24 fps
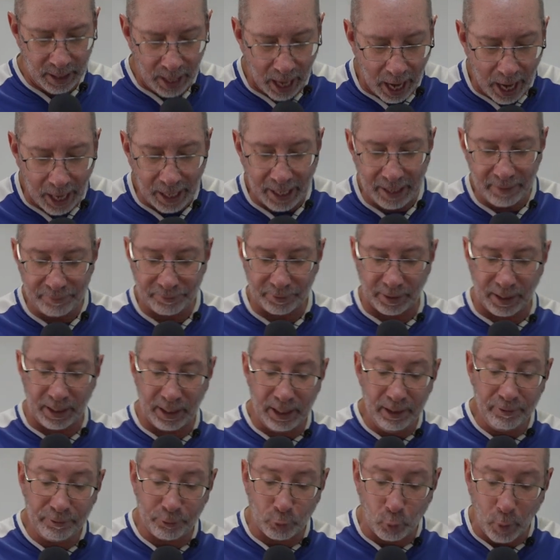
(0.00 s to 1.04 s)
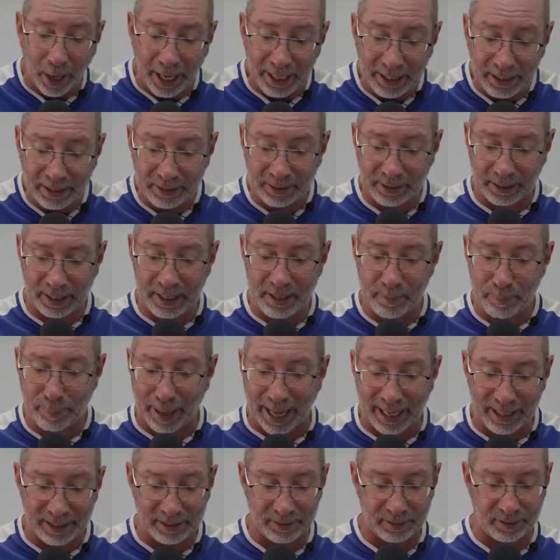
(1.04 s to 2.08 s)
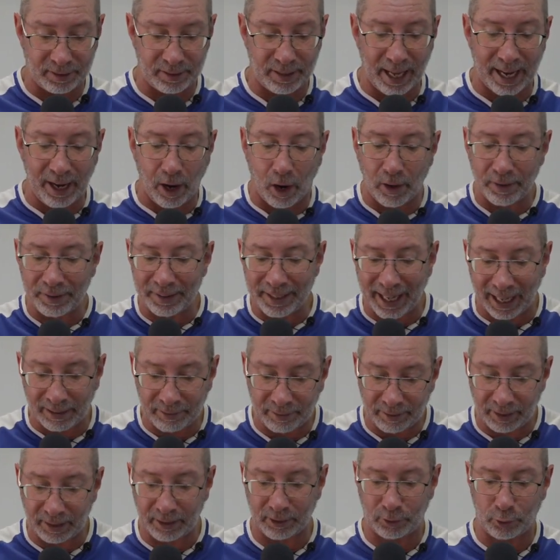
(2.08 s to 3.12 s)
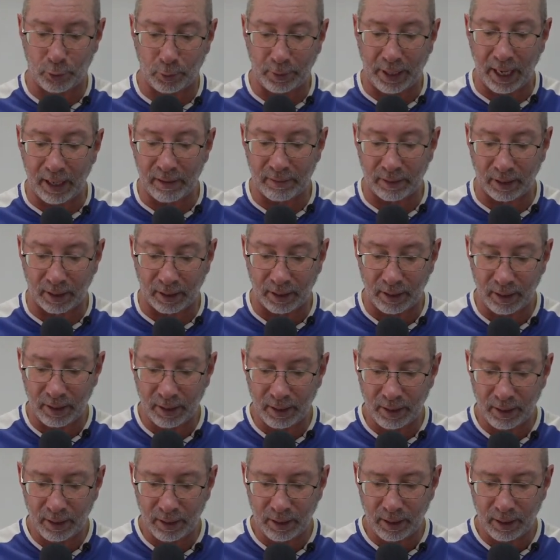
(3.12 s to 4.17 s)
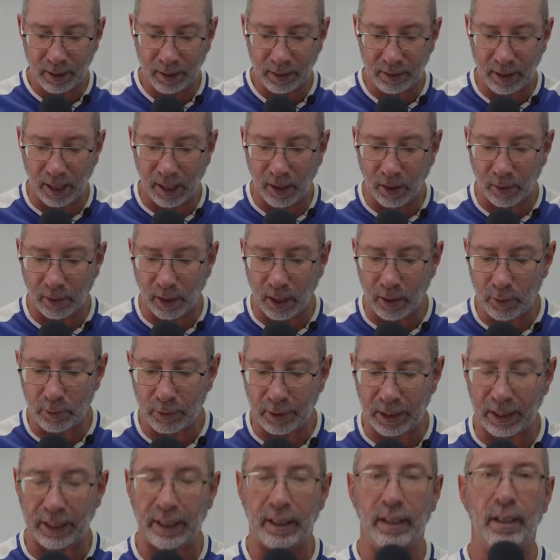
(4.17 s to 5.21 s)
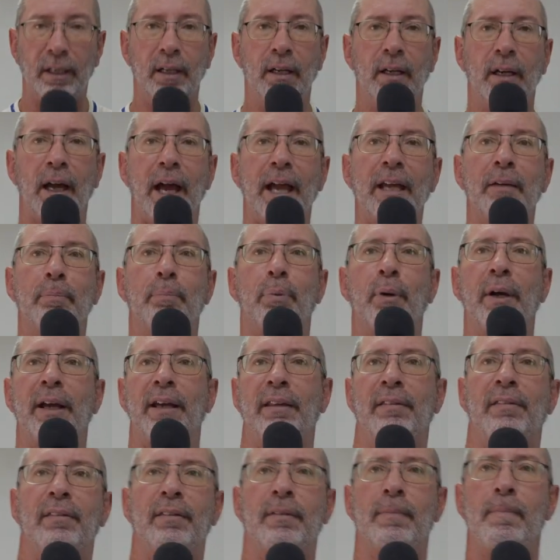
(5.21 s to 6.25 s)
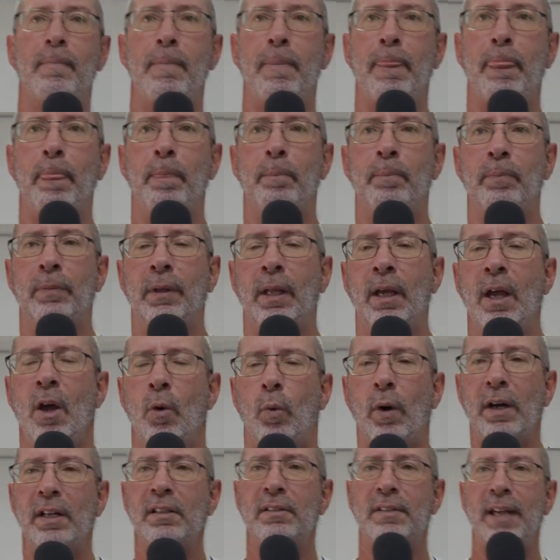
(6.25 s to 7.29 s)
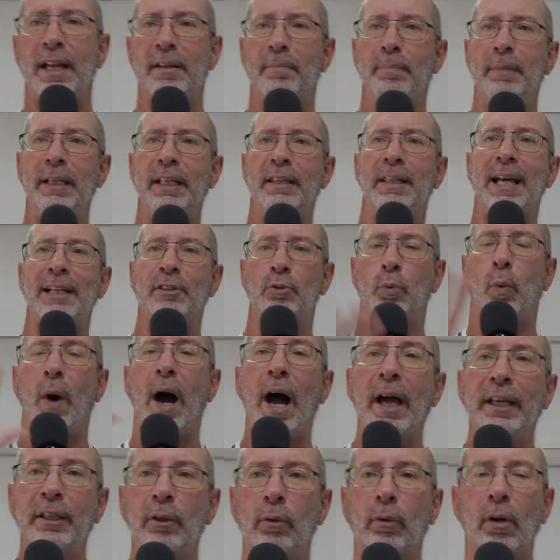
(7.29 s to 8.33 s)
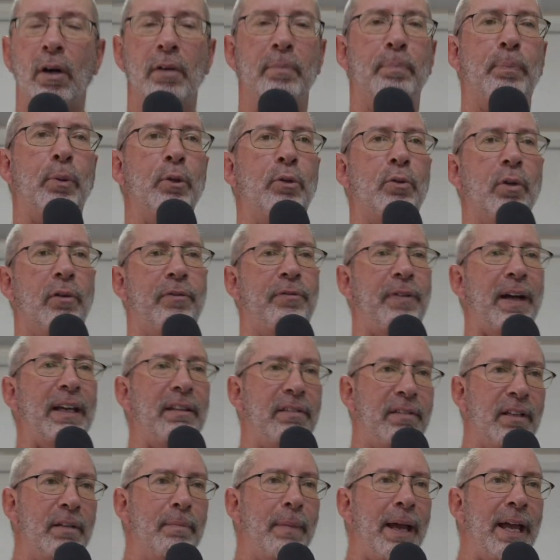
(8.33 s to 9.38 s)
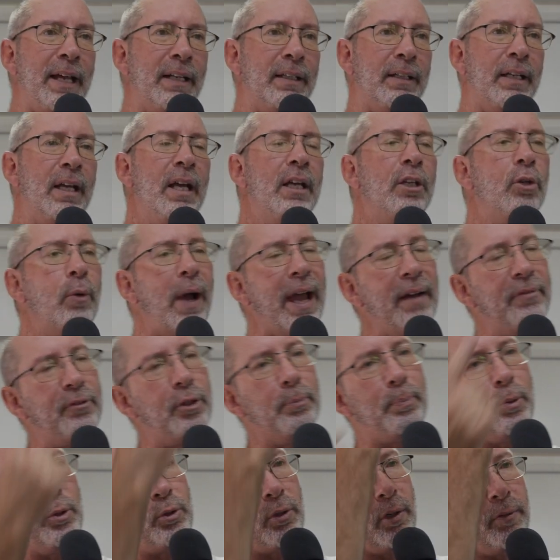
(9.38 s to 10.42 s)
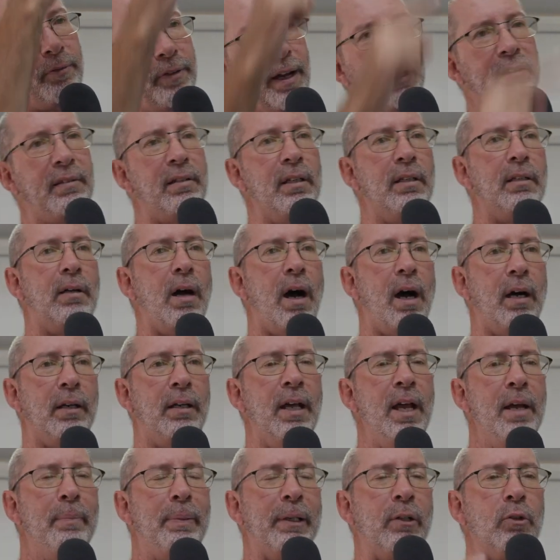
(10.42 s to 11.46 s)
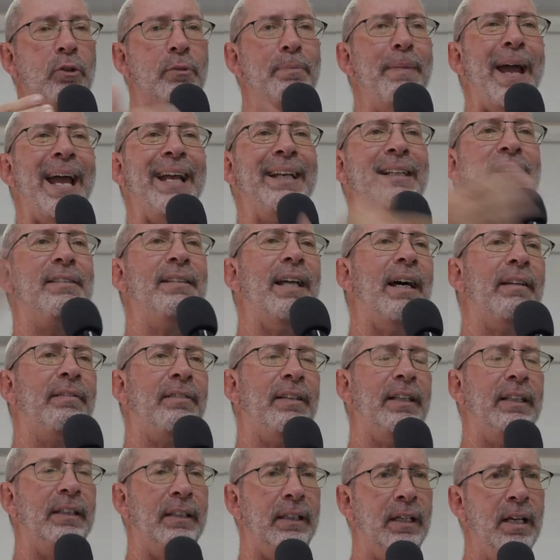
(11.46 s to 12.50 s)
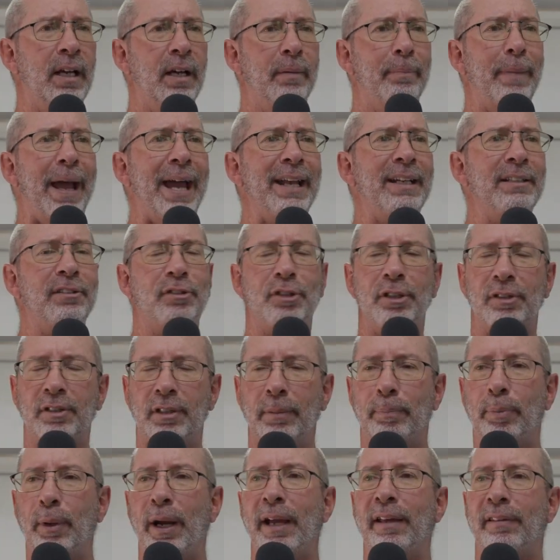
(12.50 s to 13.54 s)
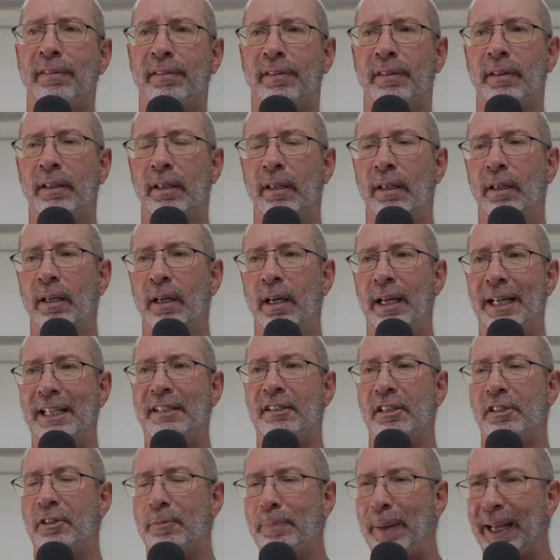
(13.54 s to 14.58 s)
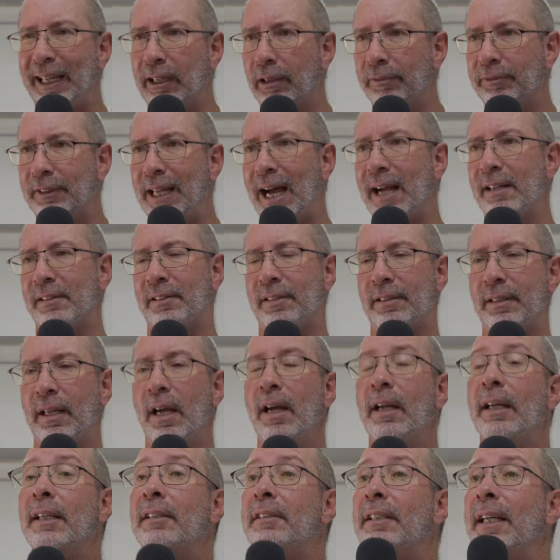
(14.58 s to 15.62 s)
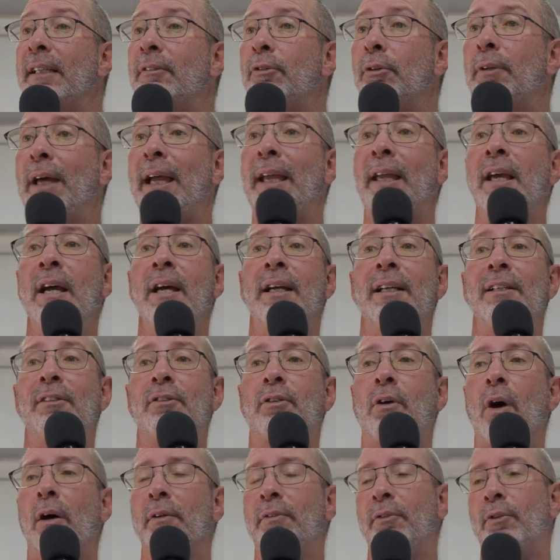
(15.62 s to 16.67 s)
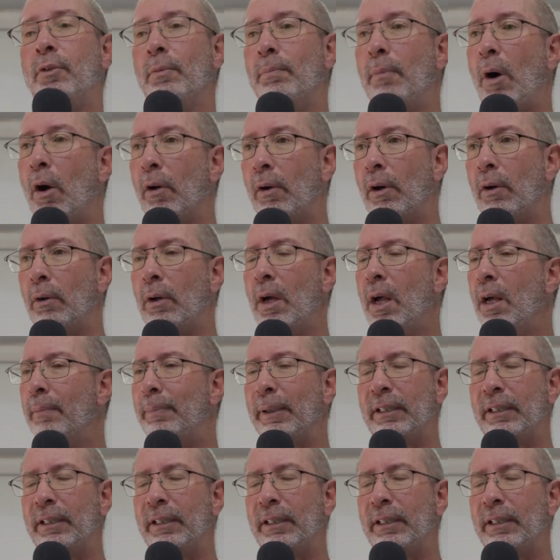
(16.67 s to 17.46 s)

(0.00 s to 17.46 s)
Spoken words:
If weighed in balance, they are nothing together. They are only a breath. What does that mean? That's why you can't put your faith in men. You have to put your faith in God, because man is nothing. Man is just a breath. He's a speck of dust. He's here today. He's gone tomorrow.